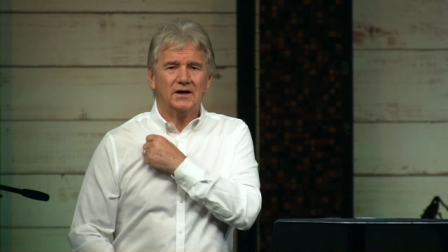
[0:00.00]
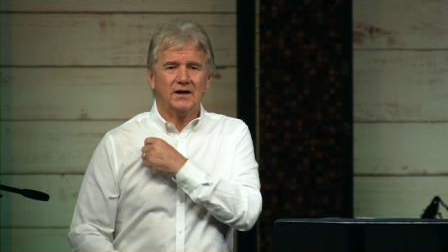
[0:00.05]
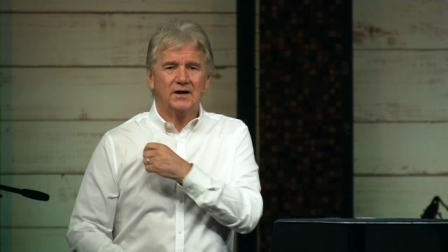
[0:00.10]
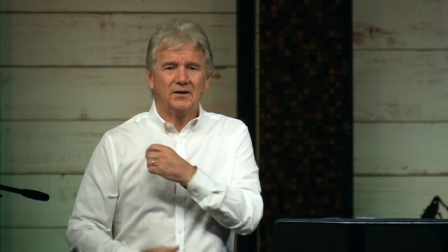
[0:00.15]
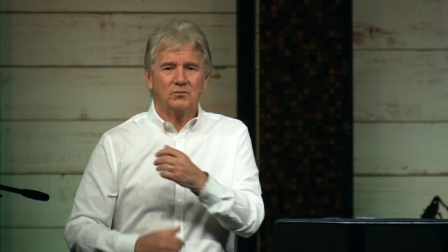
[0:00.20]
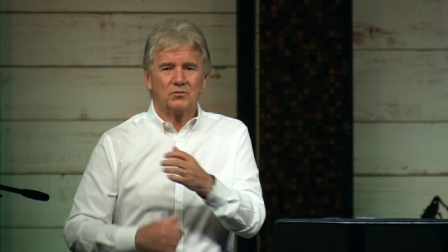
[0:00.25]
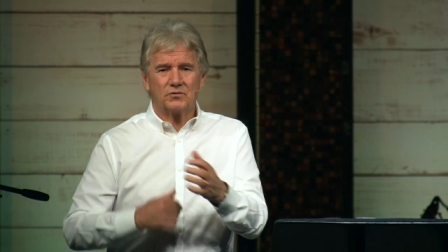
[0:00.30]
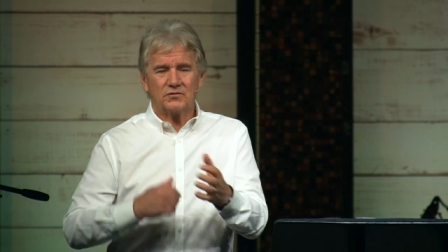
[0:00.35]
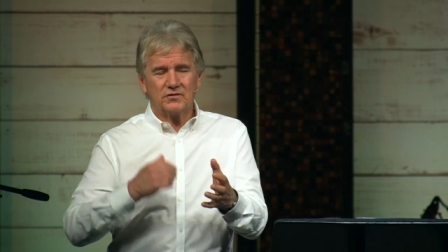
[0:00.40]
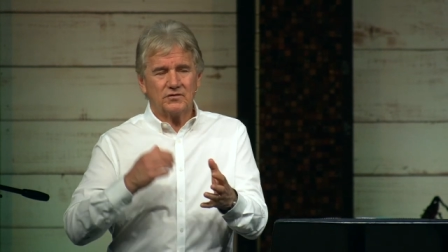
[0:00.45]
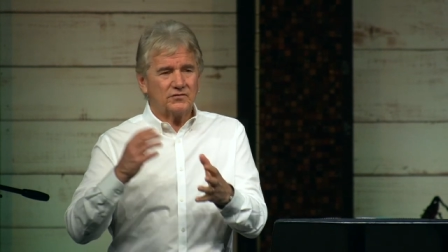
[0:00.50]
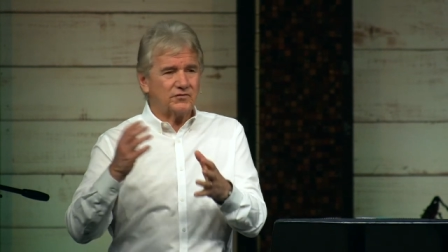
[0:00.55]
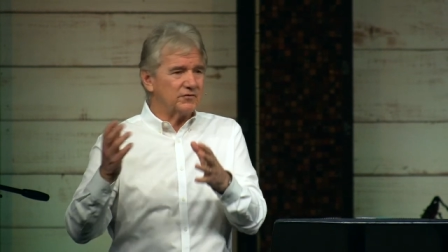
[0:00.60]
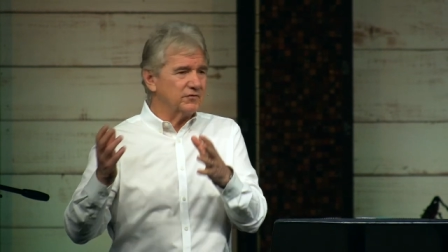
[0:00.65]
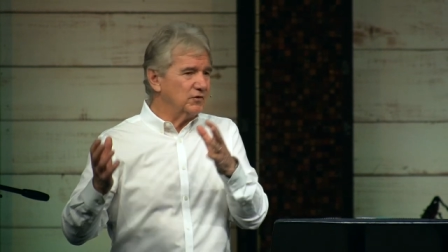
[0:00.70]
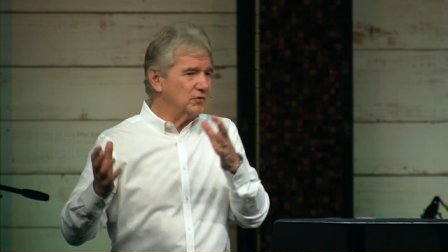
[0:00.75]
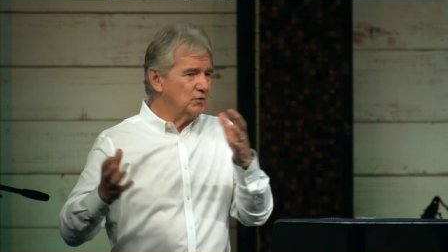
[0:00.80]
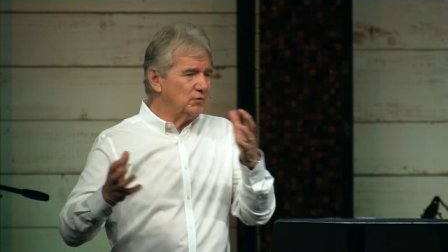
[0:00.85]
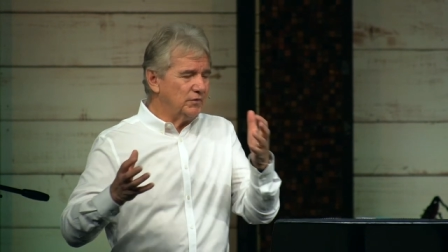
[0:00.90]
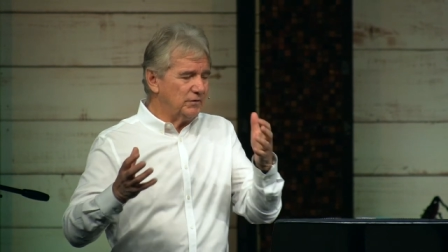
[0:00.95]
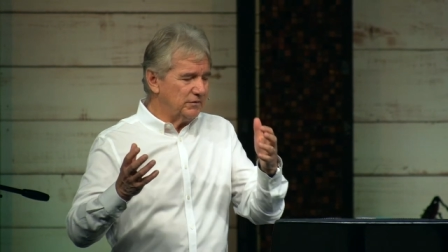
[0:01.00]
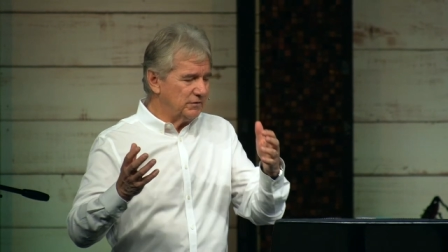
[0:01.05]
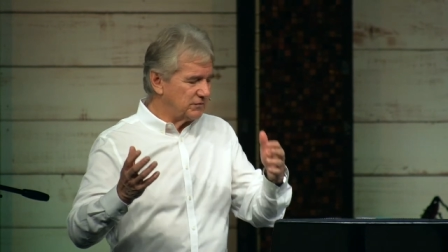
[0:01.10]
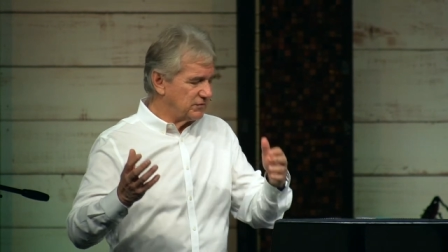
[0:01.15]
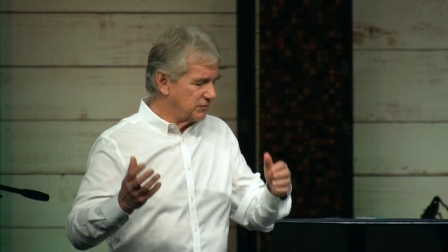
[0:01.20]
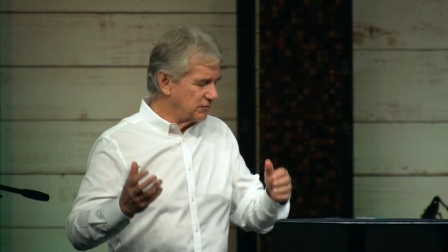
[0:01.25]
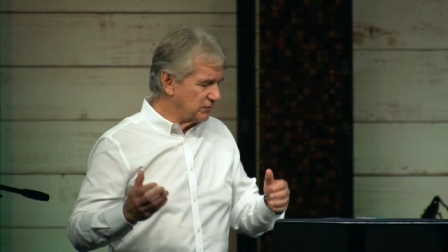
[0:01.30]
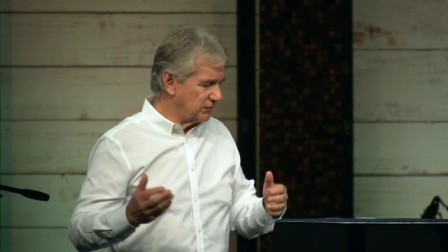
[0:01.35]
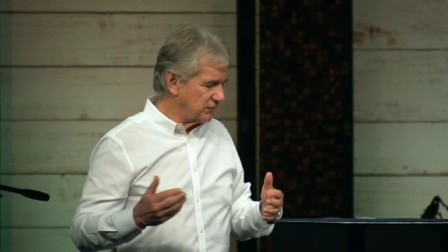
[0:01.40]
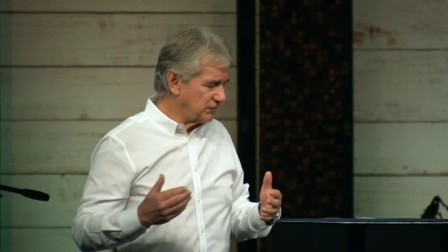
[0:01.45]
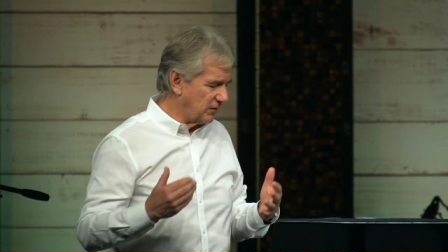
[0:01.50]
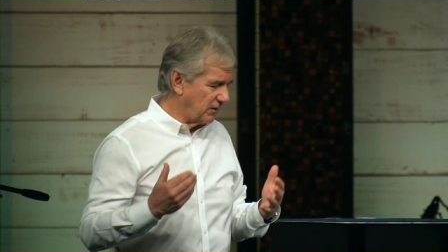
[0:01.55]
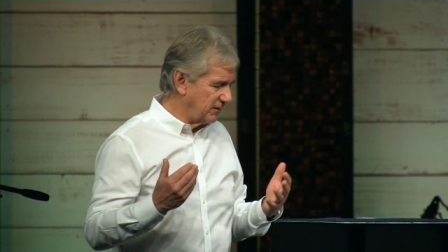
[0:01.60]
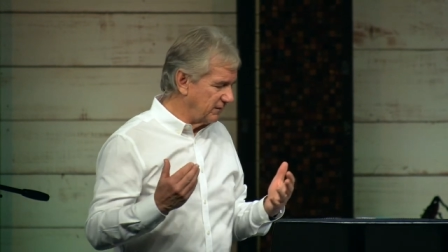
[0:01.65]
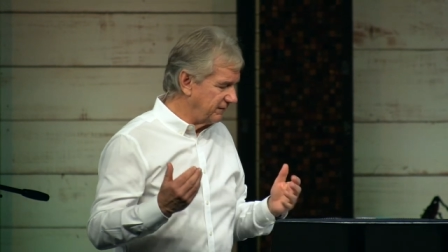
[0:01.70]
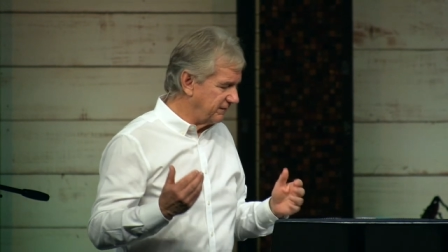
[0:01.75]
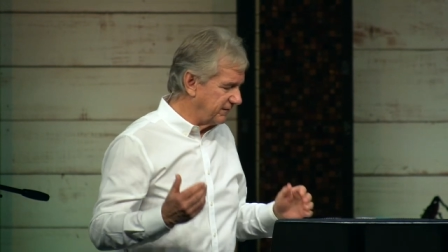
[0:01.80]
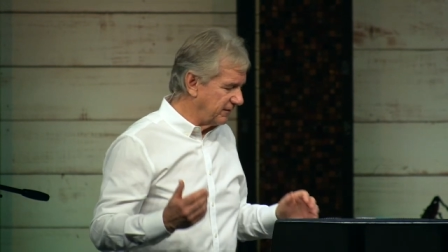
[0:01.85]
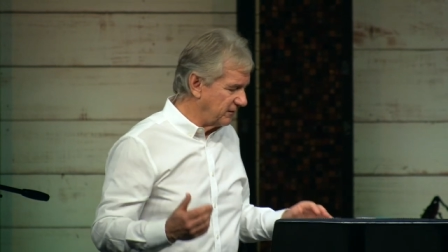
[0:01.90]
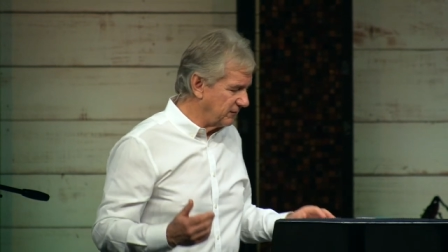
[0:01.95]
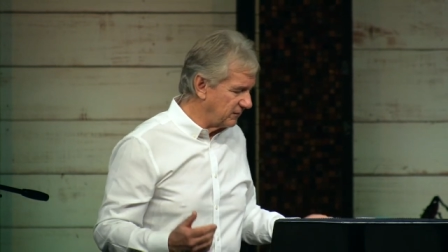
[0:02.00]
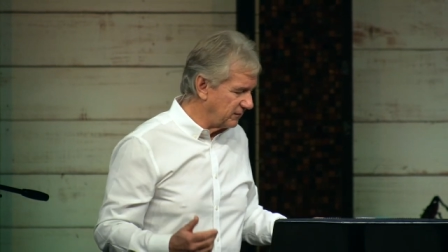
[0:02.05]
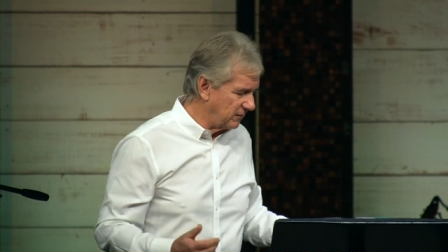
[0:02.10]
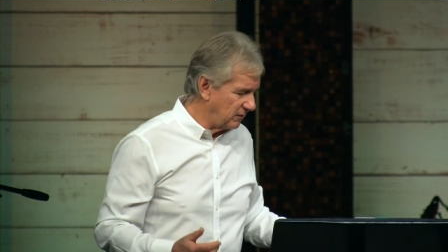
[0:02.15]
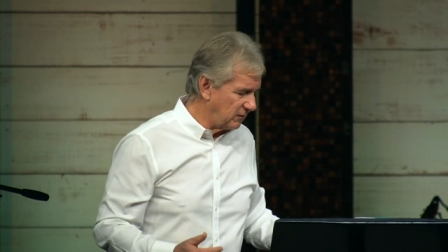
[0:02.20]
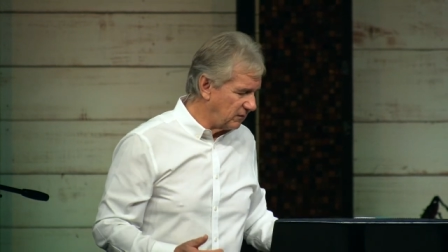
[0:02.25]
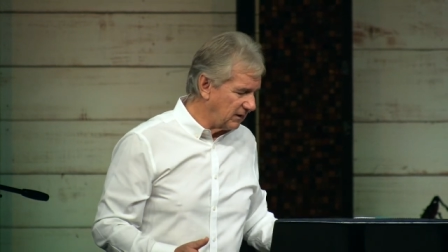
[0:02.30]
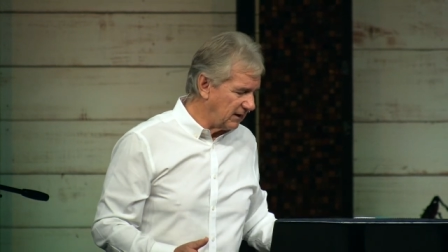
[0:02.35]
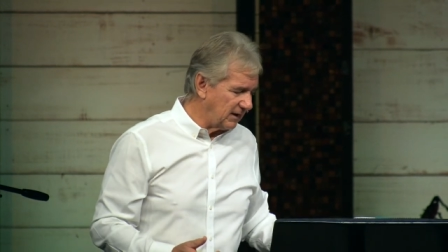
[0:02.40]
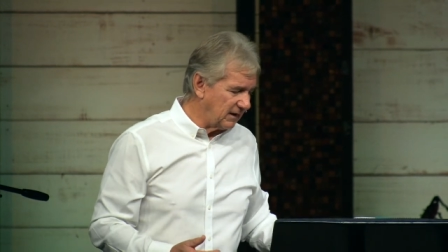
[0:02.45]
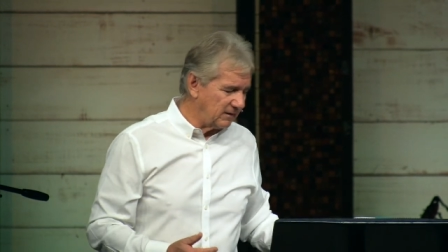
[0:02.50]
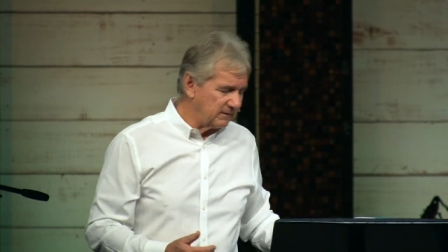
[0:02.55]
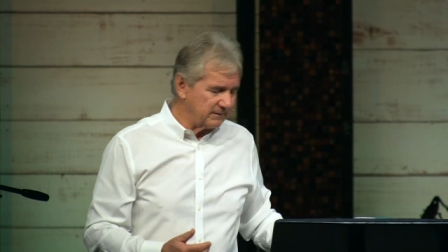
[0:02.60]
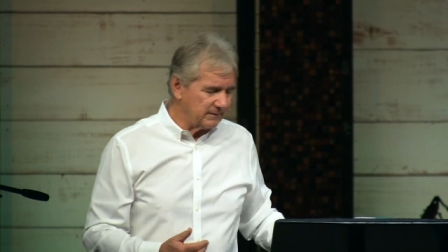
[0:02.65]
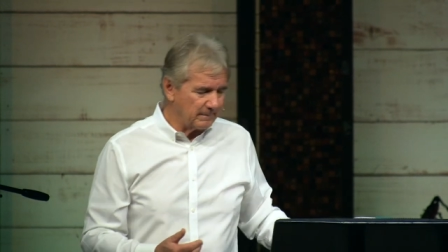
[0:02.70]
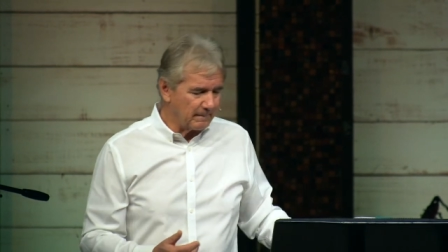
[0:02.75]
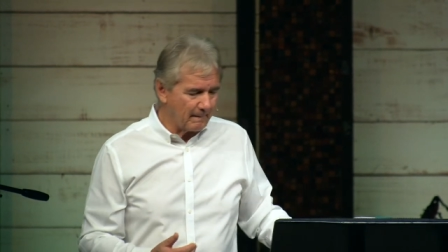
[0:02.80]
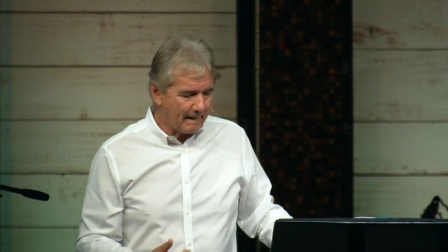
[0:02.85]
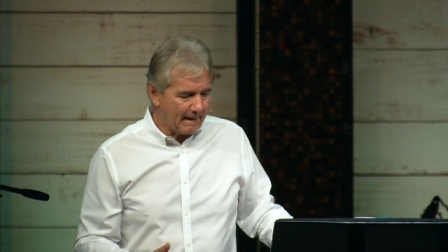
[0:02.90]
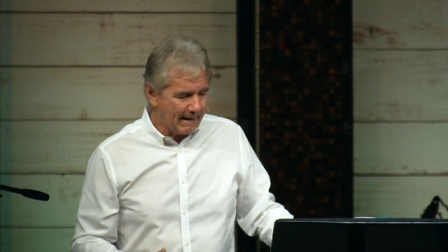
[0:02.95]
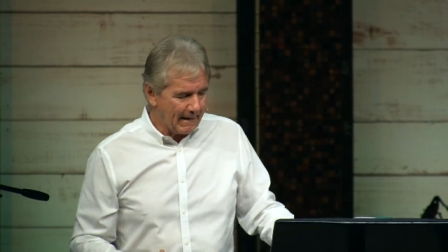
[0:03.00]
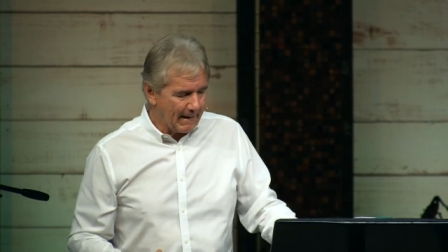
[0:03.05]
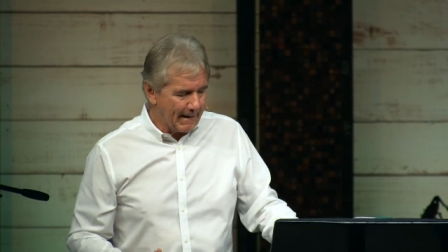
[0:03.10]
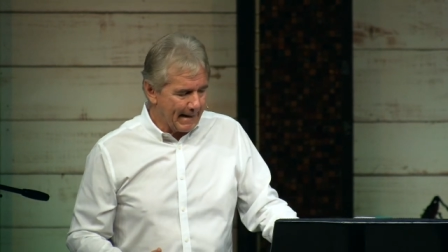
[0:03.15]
and were just new to the church, trying to figure it all out. And